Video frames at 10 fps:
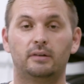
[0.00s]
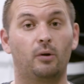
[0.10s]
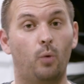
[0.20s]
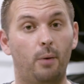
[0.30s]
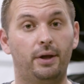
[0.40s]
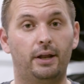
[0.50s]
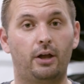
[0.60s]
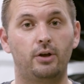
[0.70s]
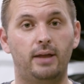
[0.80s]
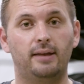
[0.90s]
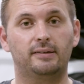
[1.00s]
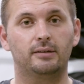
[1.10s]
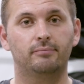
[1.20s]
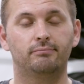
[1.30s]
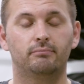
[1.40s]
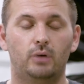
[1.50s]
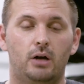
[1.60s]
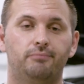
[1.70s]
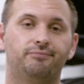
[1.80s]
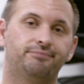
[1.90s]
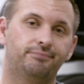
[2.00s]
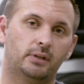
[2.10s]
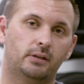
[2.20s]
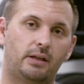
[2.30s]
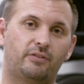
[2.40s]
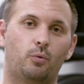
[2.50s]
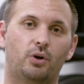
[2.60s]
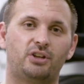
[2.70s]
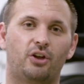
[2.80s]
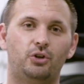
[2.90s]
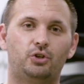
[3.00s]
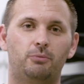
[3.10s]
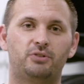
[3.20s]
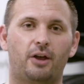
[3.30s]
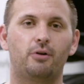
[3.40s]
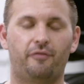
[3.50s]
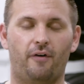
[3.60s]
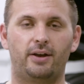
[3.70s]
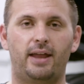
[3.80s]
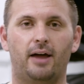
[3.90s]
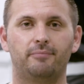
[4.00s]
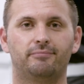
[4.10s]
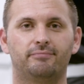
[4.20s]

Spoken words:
So where are we going to go next? Well, you have to watch our YouTube channel to find out.